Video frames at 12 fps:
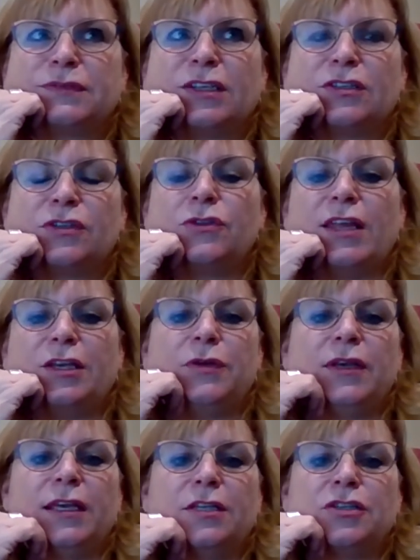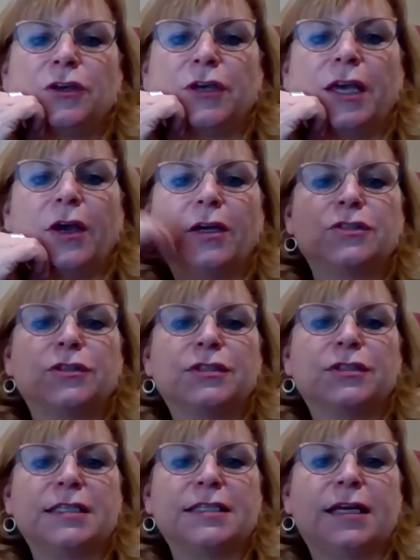so that you get your characters
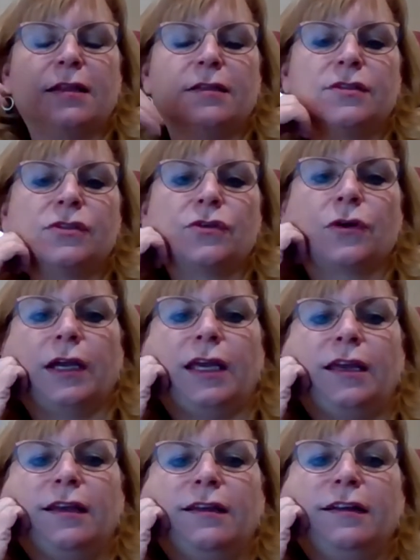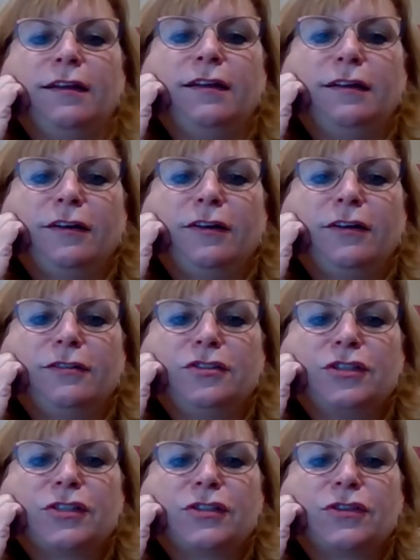to tell the story
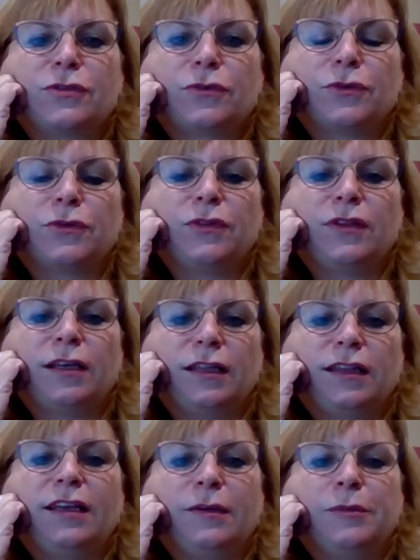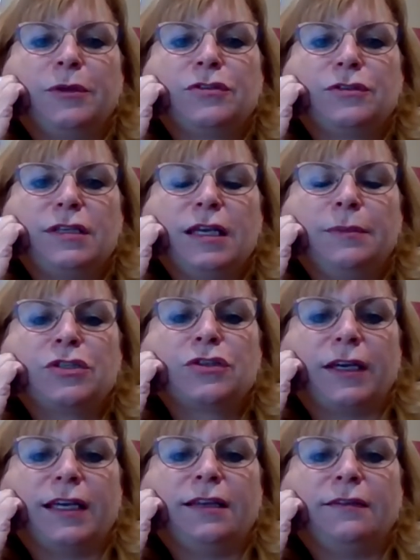just through the
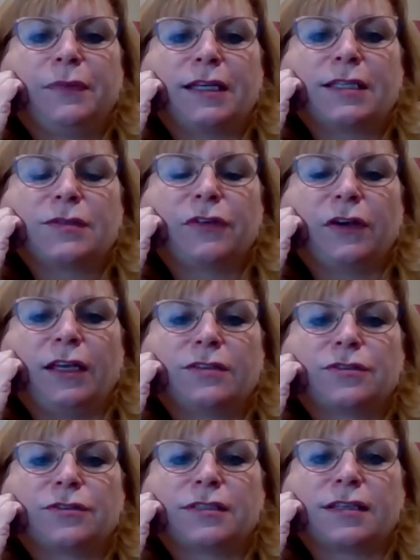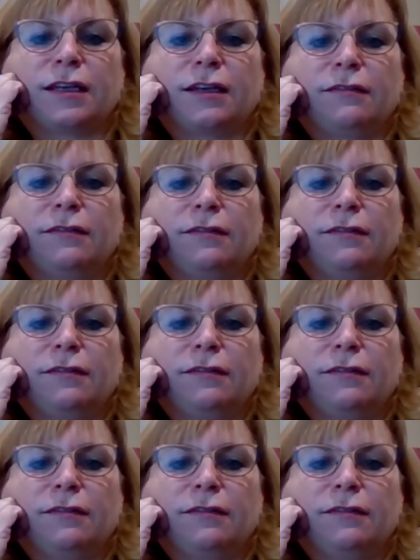imagery. That's very interesting.